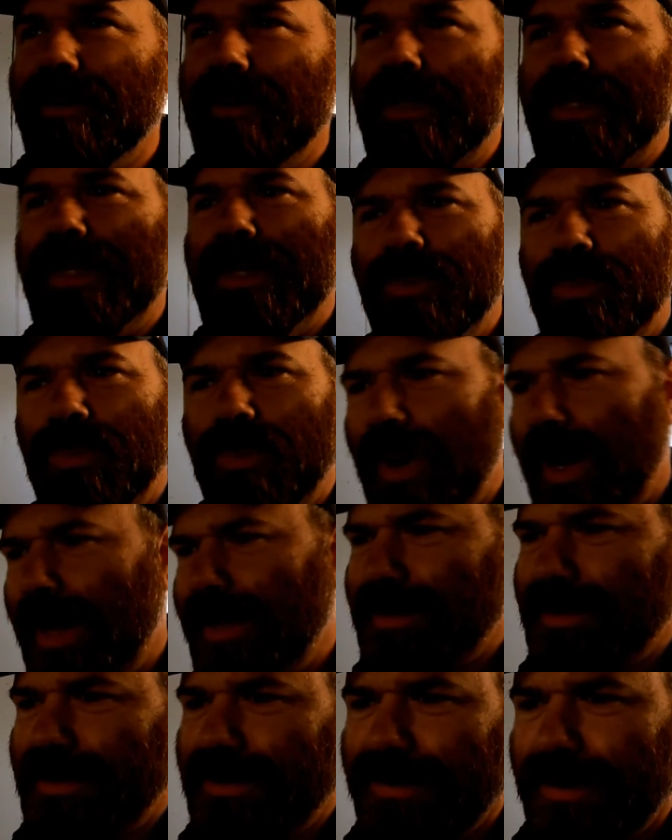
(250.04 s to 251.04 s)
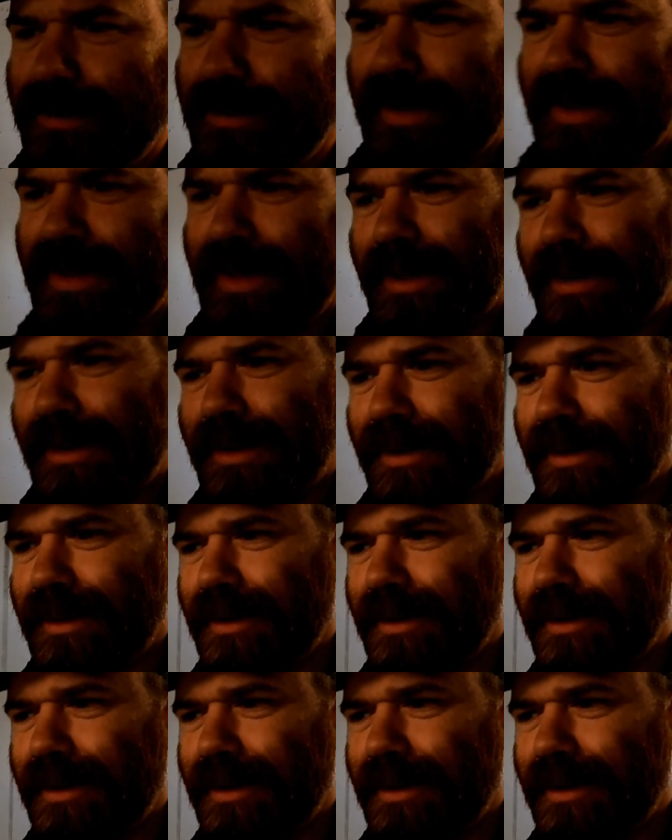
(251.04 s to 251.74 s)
He rises from the dead.